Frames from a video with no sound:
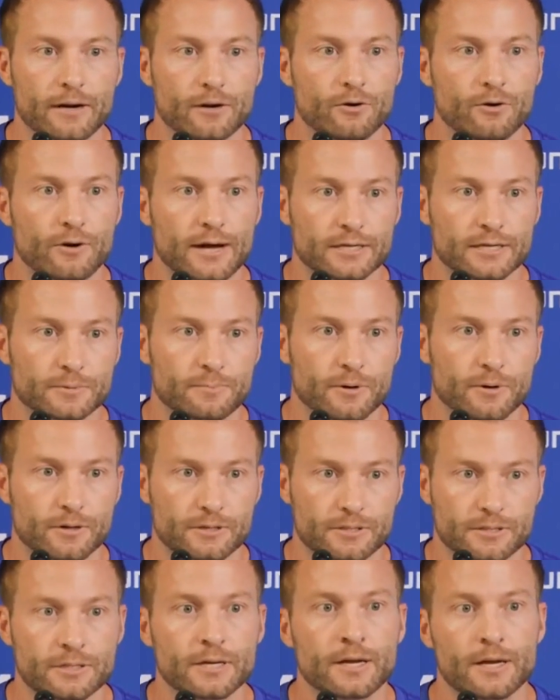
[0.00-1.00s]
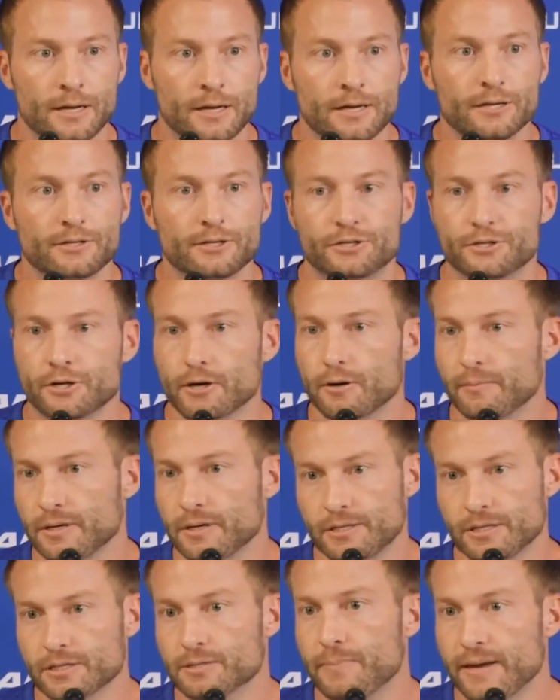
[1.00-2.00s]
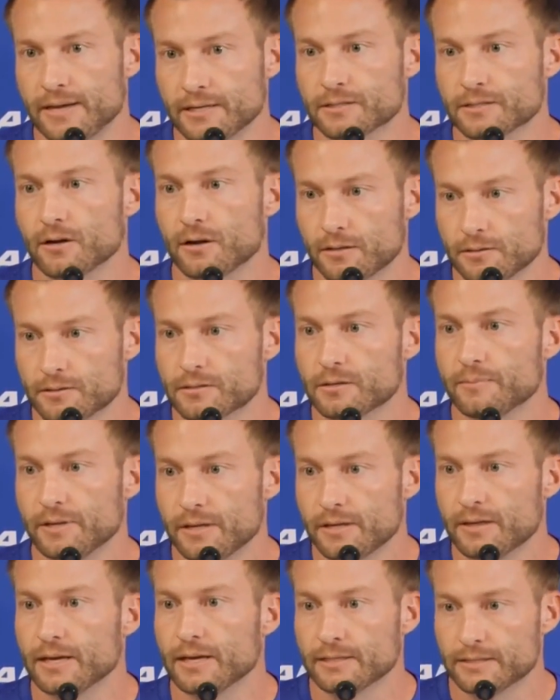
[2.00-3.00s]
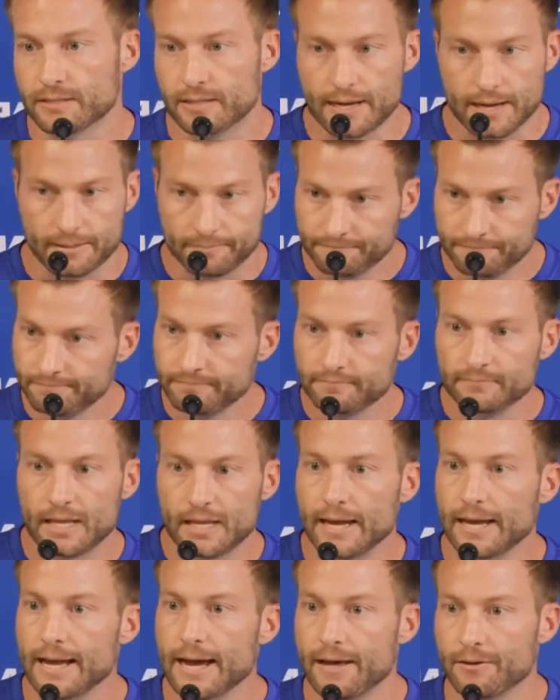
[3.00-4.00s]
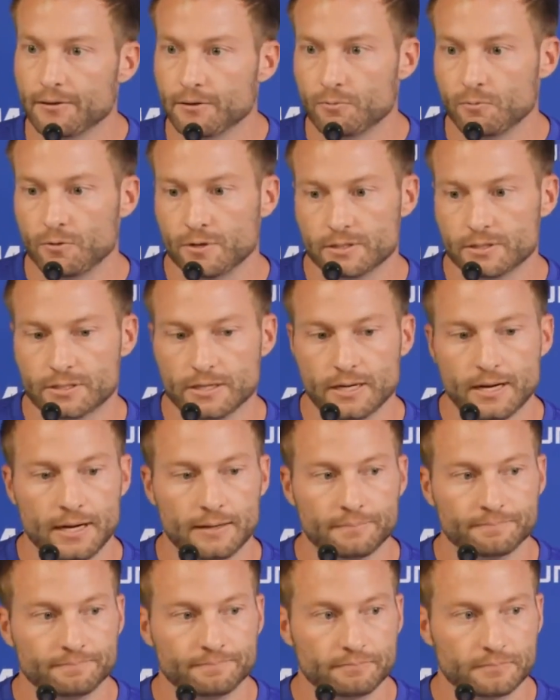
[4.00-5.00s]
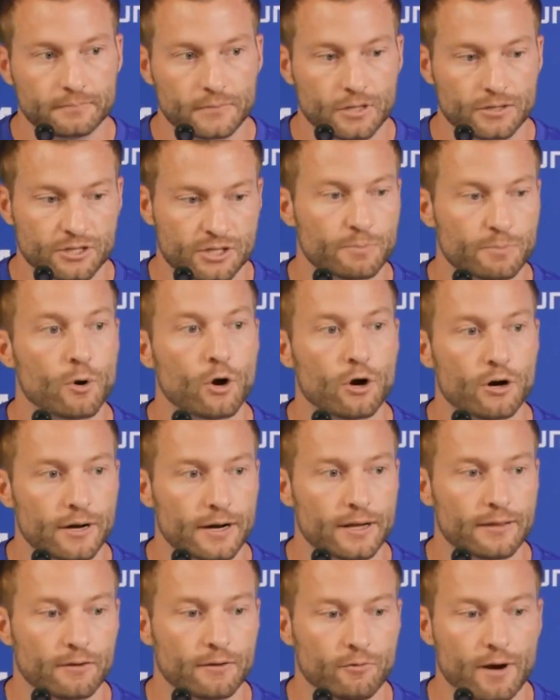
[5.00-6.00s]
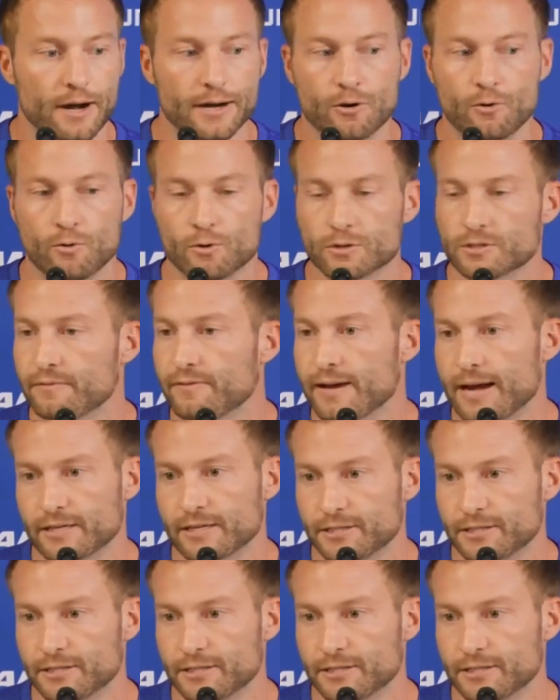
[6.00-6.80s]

medical experts determined, just based on some of the things that they gathered, was uh, the smart and the right course of